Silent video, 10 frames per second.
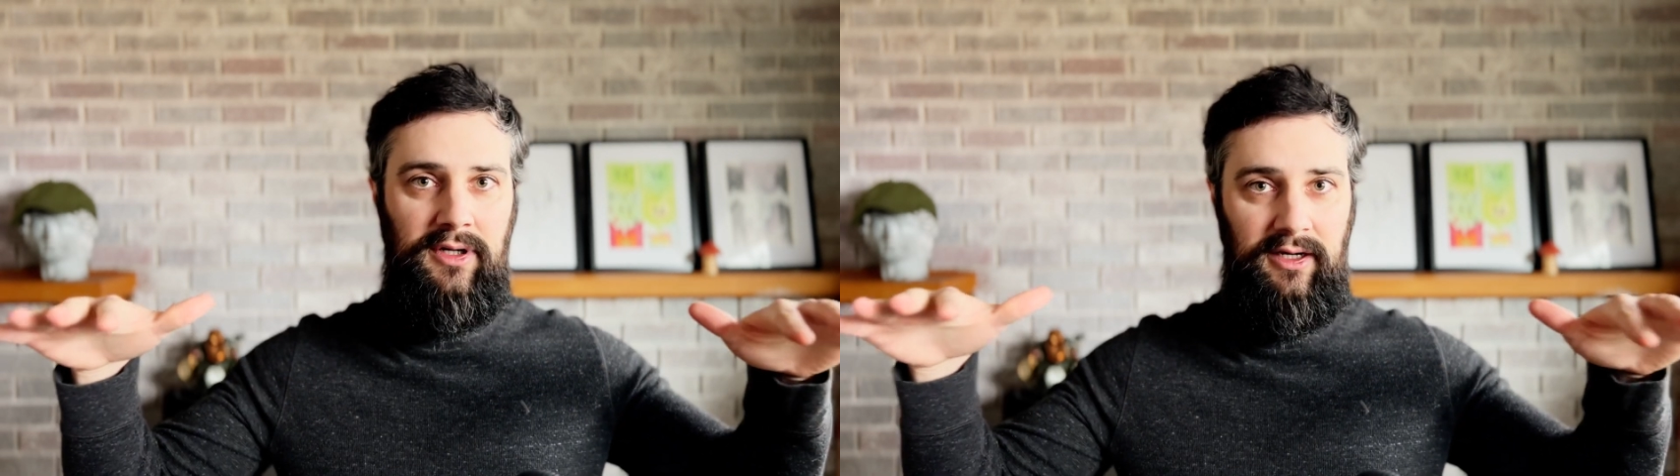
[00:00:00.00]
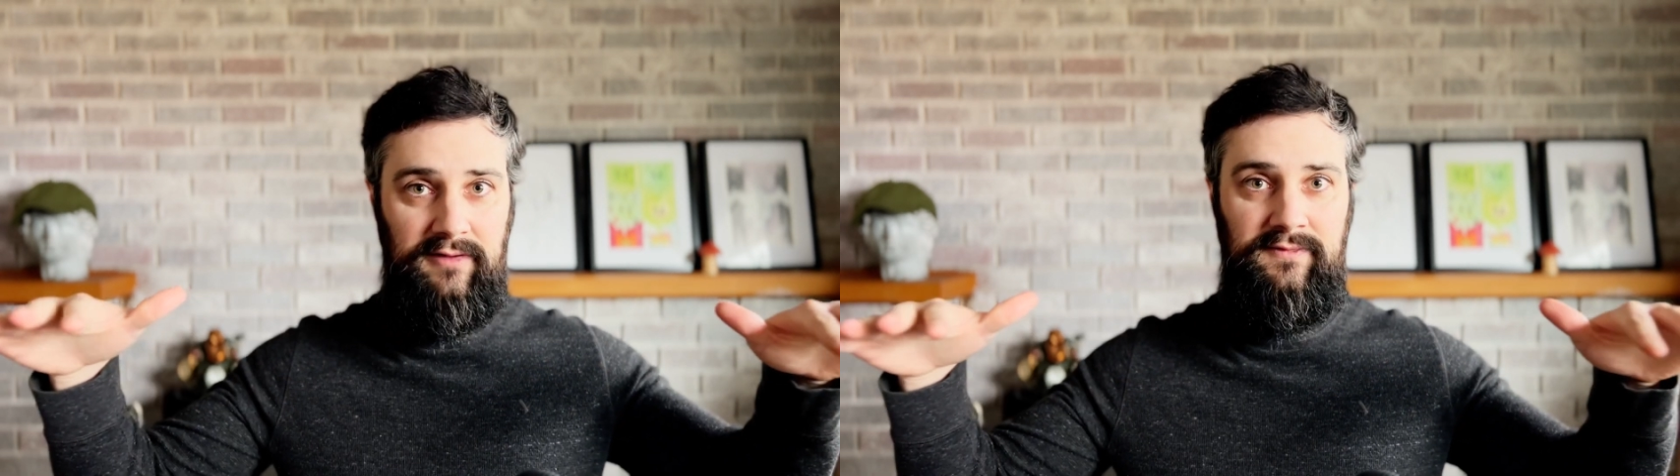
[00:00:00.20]

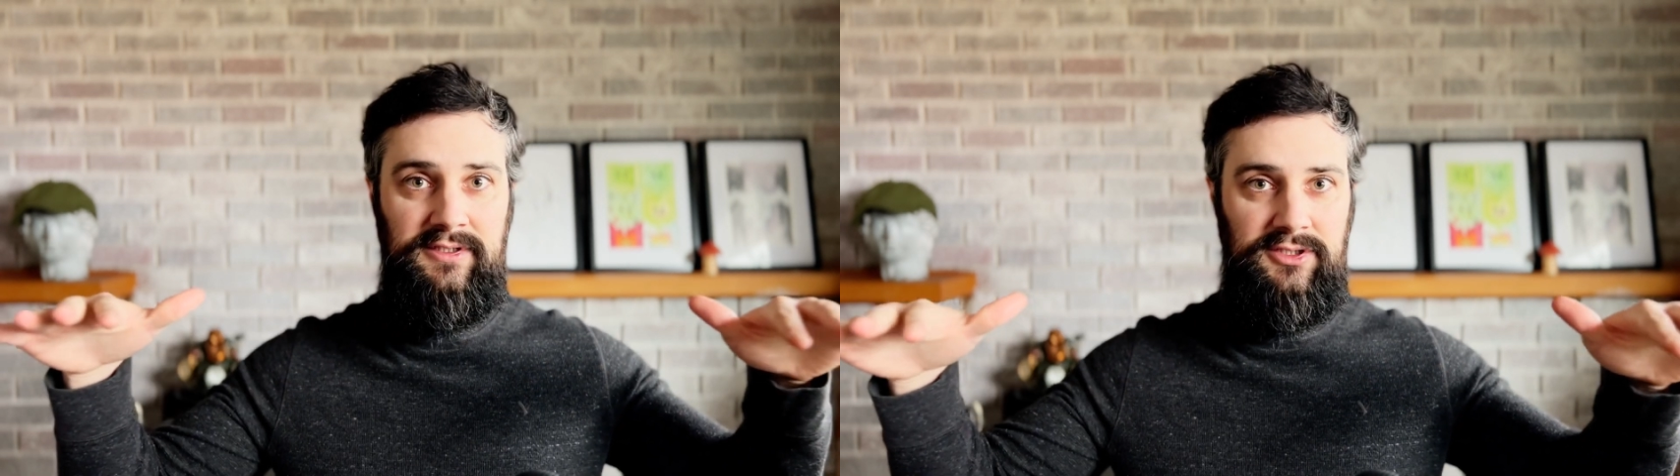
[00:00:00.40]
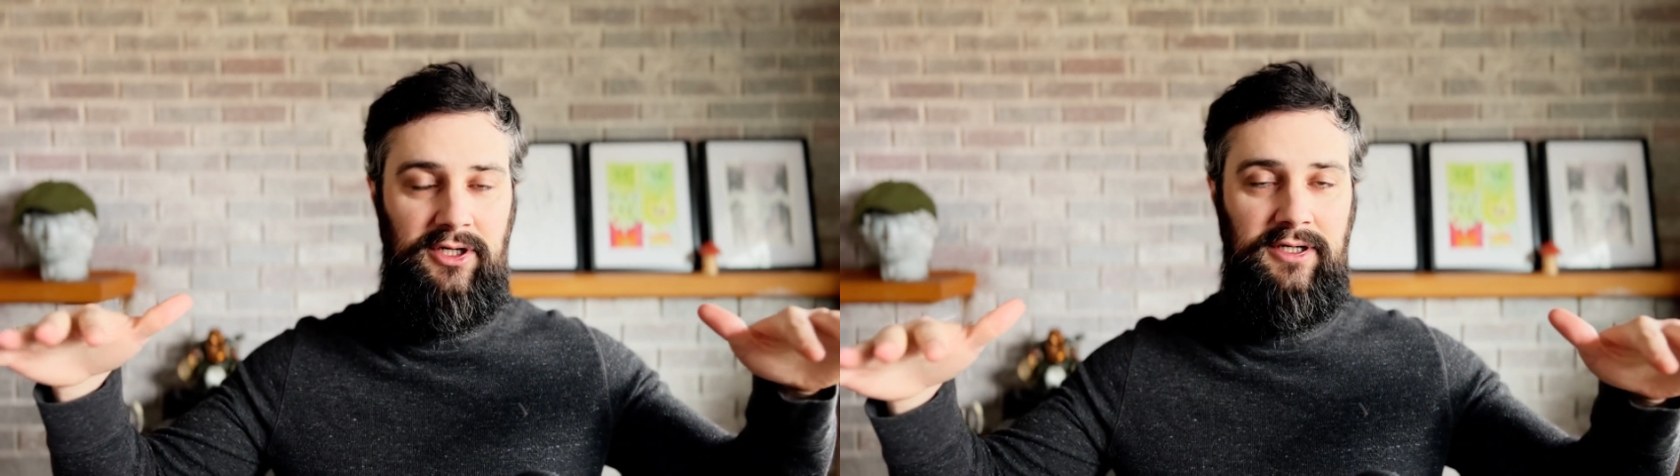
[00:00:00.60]
of the
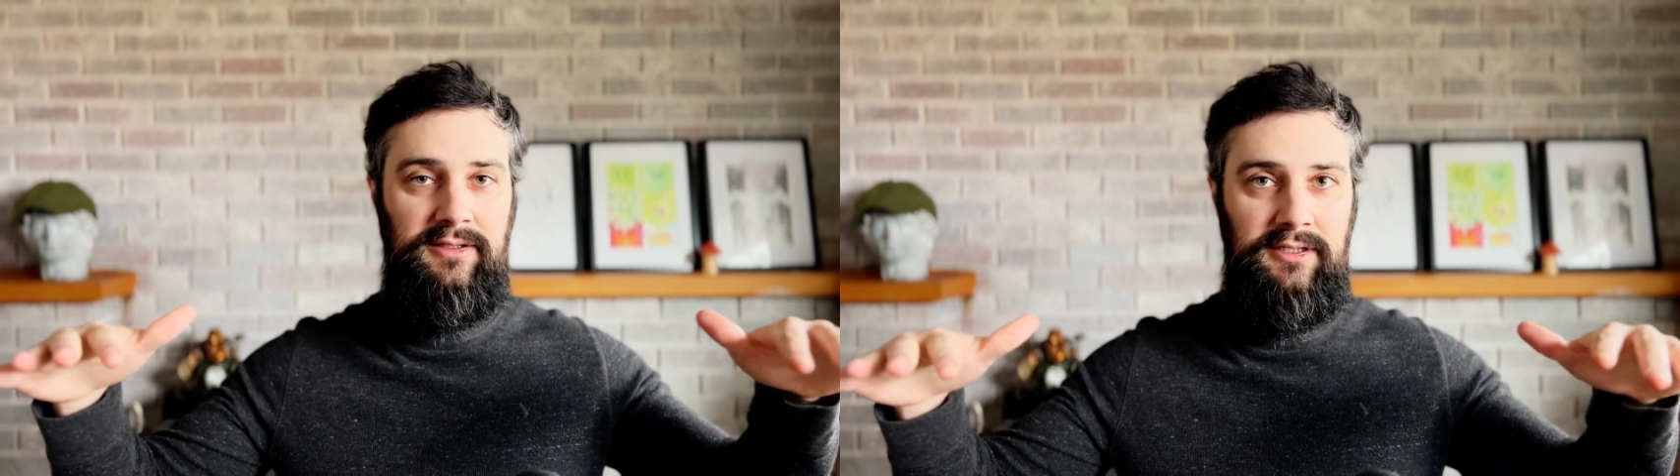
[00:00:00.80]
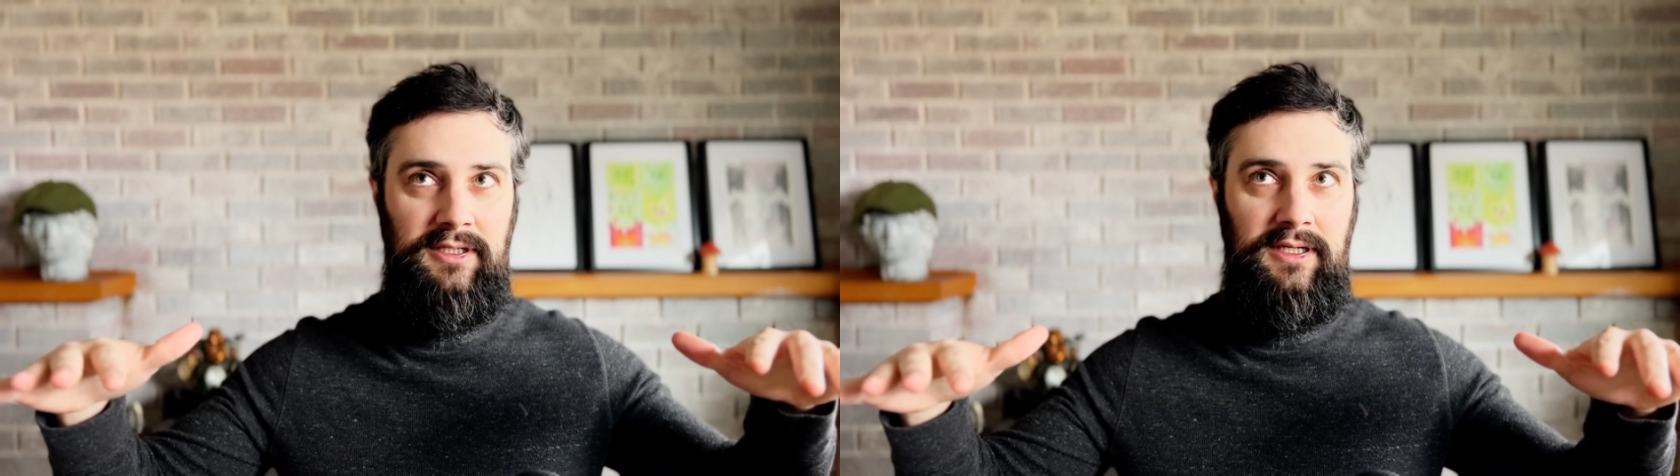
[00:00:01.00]

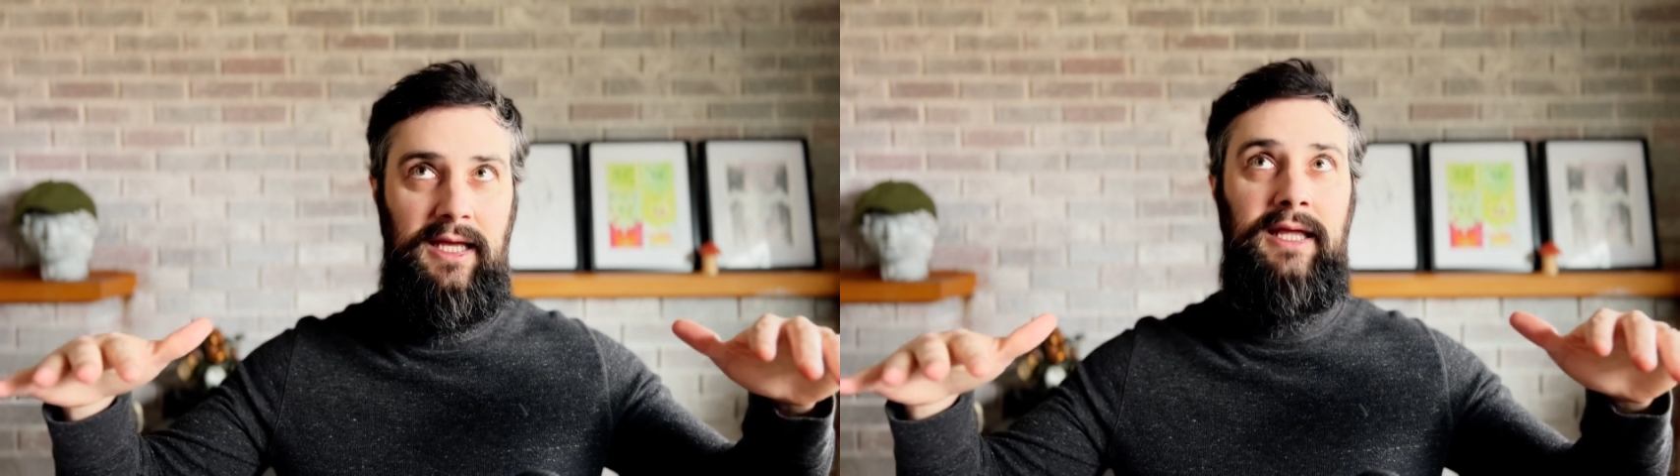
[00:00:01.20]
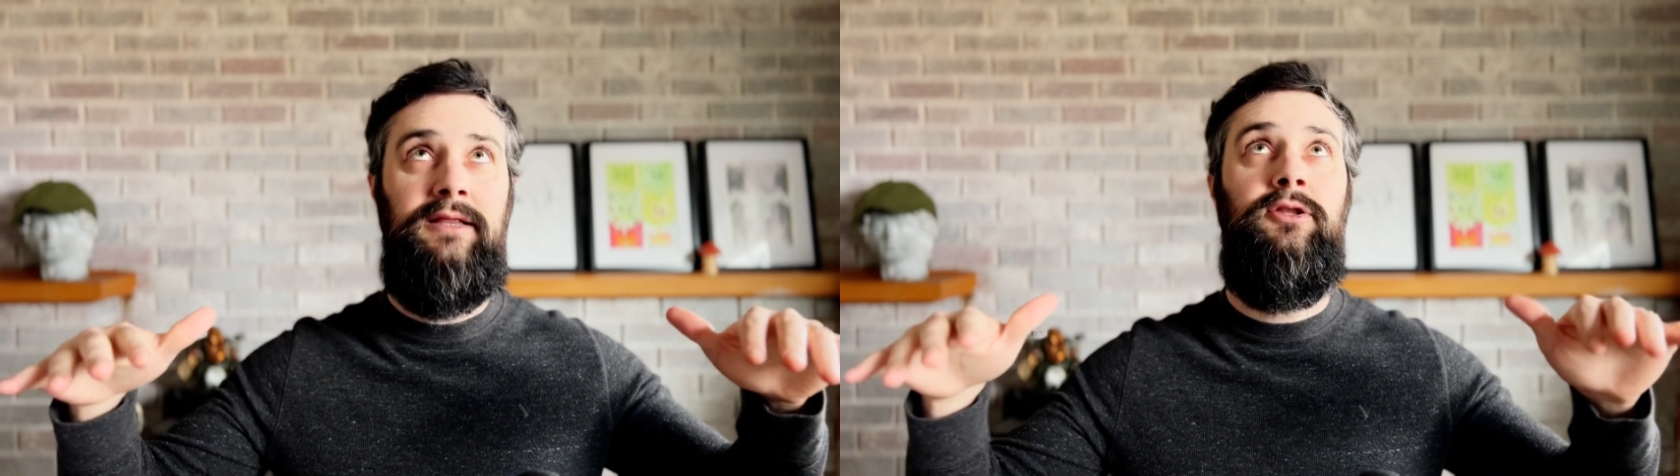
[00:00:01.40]
chart
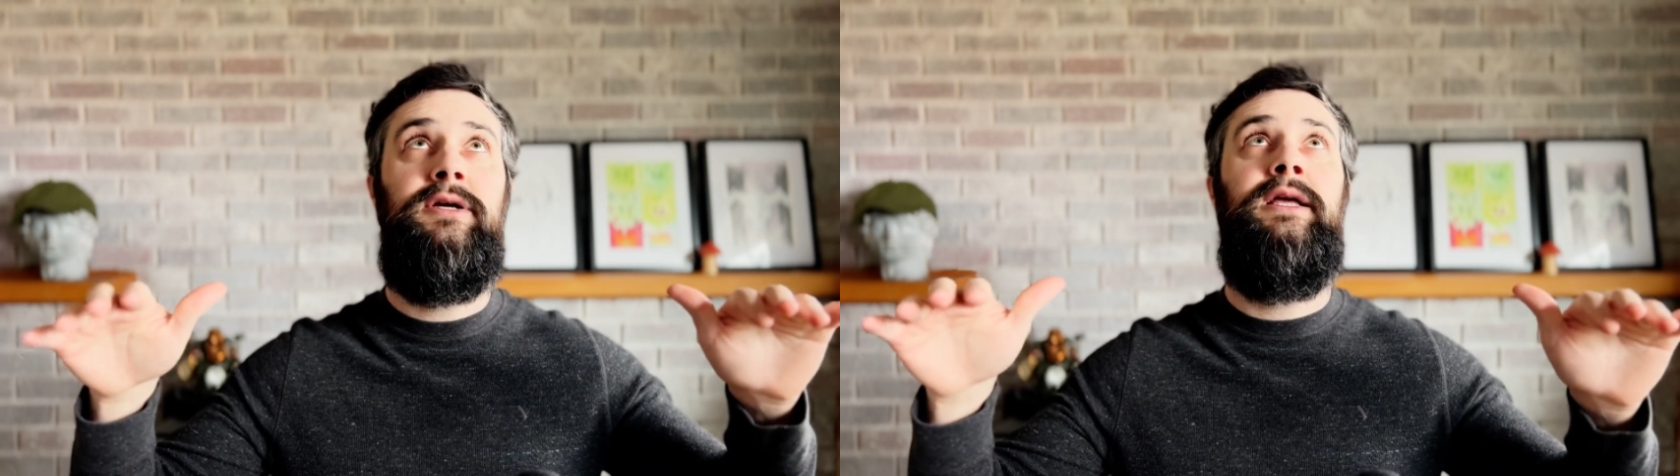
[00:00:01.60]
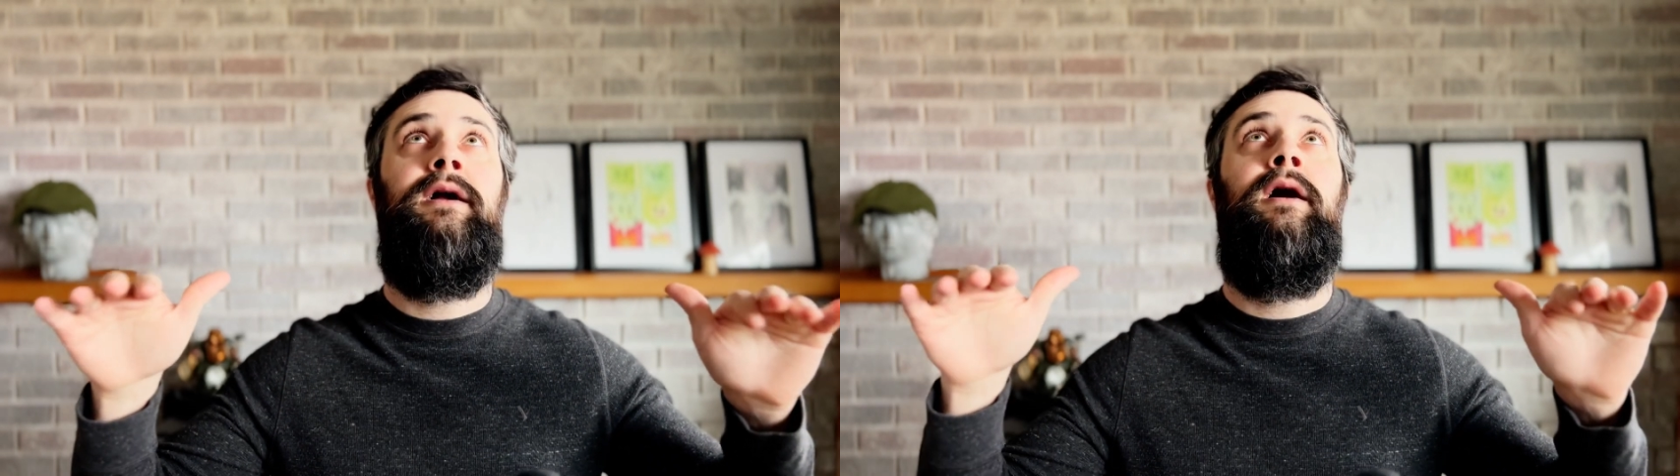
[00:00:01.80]
and
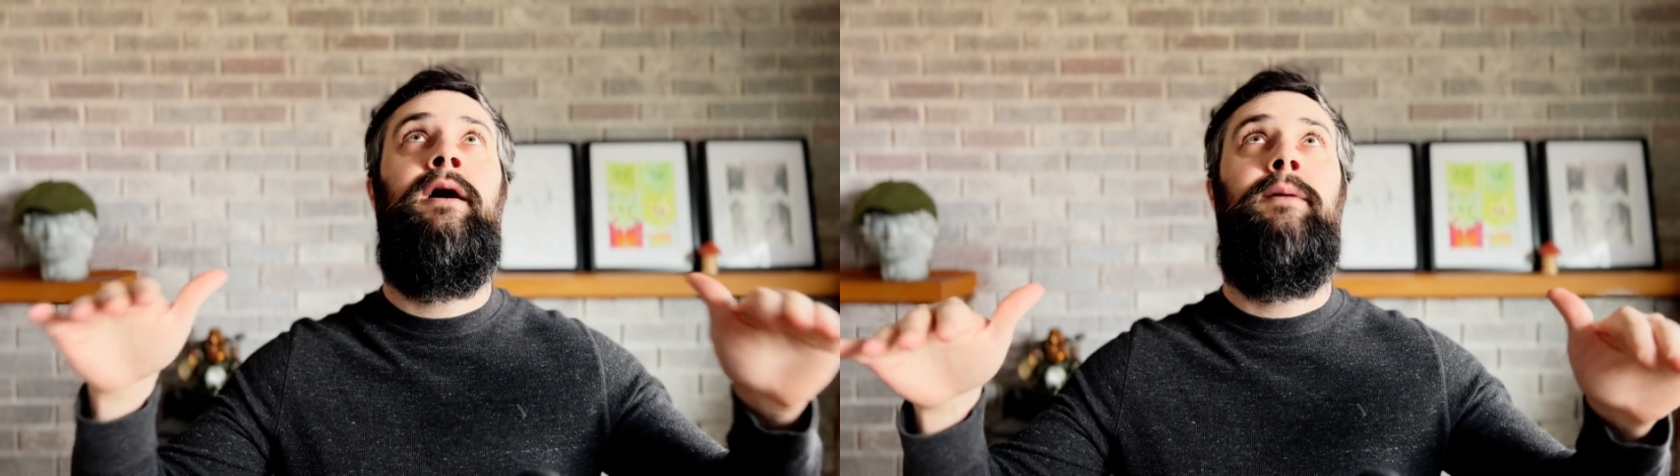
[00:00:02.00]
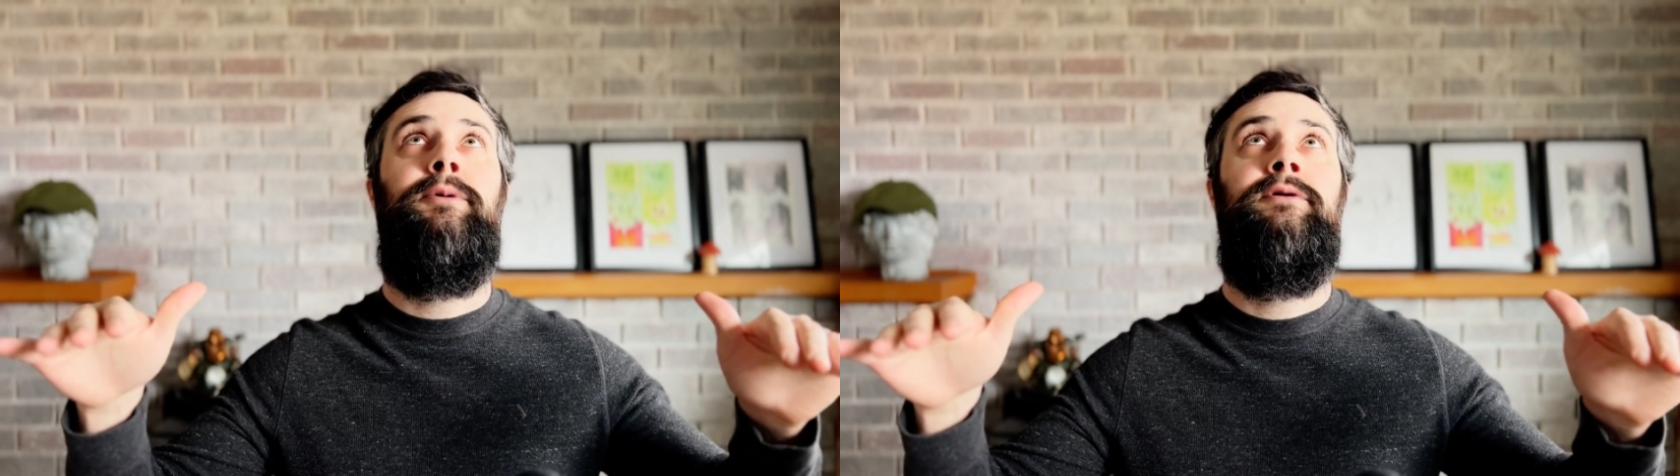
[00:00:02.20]
looking up.